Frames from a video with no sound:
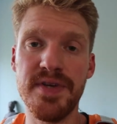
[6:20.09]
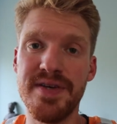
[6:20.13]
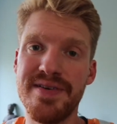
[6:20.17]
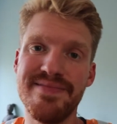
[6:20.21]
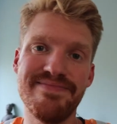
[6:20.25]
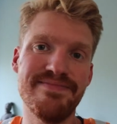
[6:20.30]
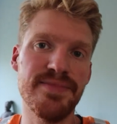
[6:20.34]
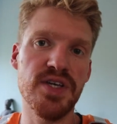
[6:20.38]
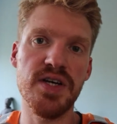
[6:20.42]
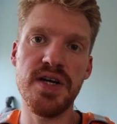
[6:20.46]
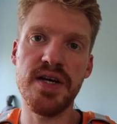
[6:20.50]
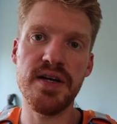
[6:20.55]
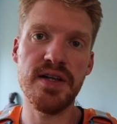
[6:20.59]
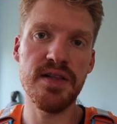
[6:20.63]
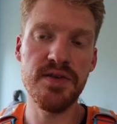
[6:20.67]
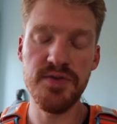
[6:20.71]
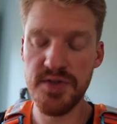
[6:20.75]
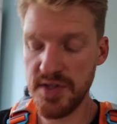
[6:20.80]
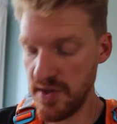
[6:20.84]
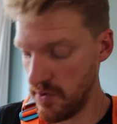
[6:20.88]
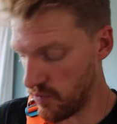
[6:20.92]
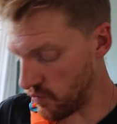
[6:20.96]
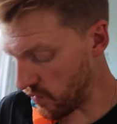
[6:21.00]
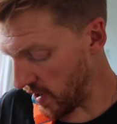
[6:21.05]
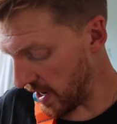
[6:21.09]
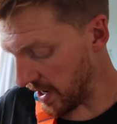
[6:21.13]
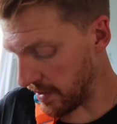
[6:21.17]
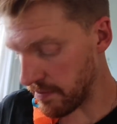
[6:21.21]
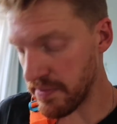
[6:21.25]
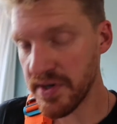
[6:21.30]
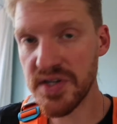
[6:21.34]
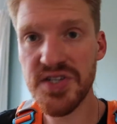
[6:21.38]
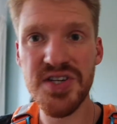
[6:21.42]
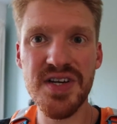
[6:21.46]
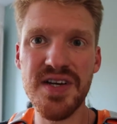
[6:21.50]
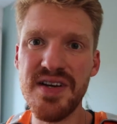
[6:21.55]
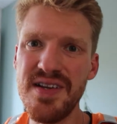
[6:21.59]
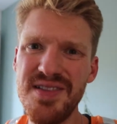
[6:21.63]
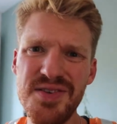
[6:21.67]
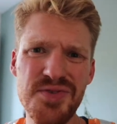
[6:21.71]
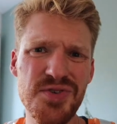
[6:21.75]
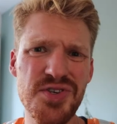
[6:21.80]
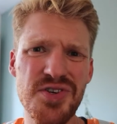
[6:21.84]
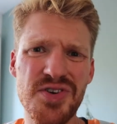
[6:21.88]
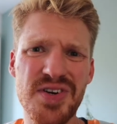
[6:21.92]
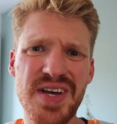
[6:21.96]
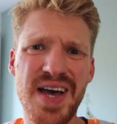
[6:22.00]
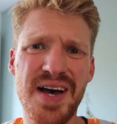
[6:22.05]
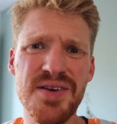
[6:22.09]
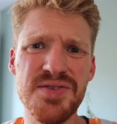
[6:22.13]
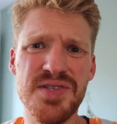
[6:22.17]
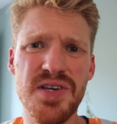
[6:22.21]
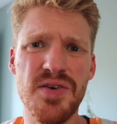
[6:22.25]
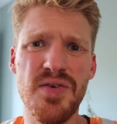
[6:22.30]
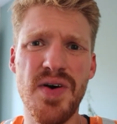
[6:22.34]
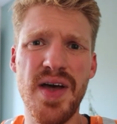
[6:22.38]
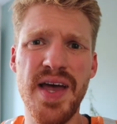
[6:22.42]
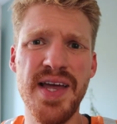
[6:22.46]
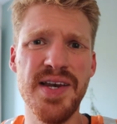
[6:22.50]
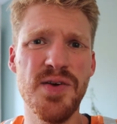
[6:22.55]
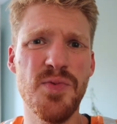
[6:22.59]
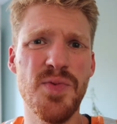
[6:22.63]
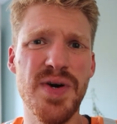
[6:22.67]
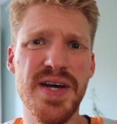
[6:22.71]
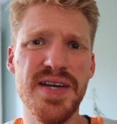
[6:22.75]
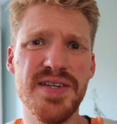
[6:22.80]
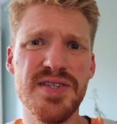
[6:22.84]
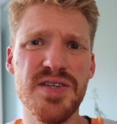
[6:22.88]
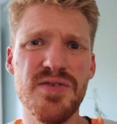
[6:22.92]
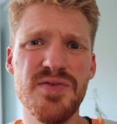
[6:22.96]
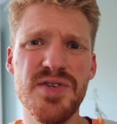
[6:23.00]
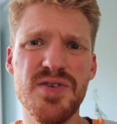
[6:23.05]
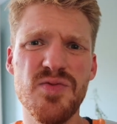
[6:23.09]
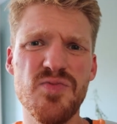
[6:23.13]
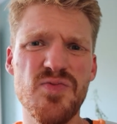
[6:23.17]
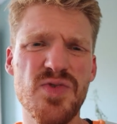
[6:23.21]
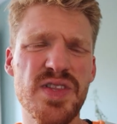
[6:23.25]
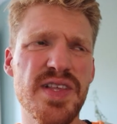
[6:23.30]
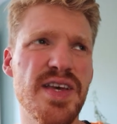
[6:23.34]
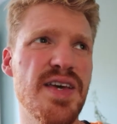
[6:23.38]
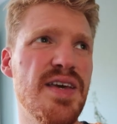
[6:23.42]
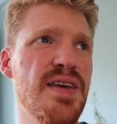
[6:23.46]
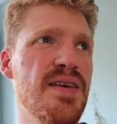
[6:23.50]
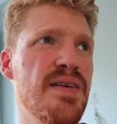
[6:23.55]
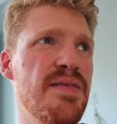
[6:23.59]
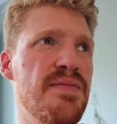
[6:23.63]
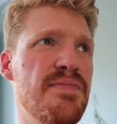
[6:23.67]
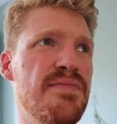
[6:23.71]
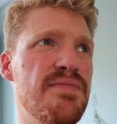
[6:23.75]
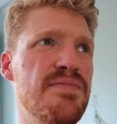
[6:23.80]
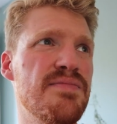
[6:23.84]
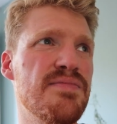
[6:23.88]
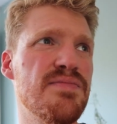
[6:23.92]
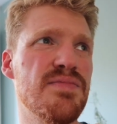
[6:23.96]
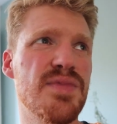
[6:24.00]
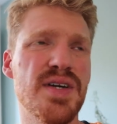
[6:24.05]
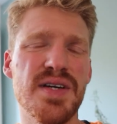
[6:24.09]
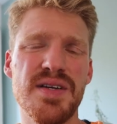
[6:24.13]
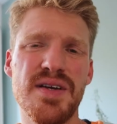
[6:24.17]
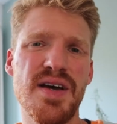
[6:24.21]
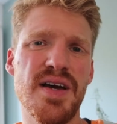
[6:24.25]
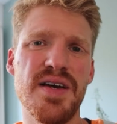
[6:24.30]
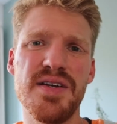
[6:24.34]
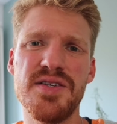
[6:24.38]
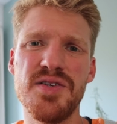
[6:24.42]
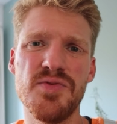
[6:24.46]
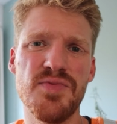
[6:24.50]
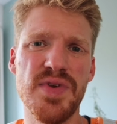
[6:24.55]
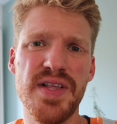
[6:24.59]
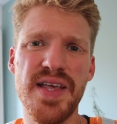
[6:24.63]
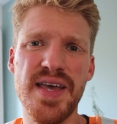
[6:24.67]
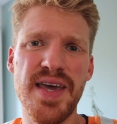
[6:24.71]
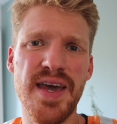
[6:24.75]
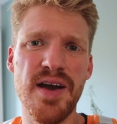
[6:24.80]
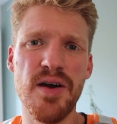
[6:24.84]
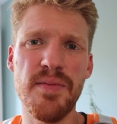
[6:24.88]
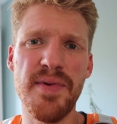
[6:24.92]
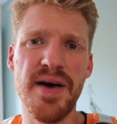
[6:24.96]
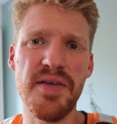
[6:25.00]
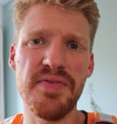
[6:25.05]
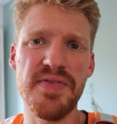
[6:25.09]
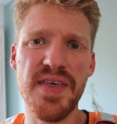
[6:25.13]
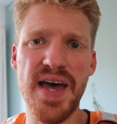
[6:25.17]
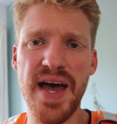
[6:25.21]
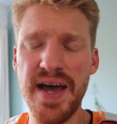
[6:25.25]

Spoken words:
you're gonna lose the ring, but you're gonna lose your cowtail anyway. So I don't really care about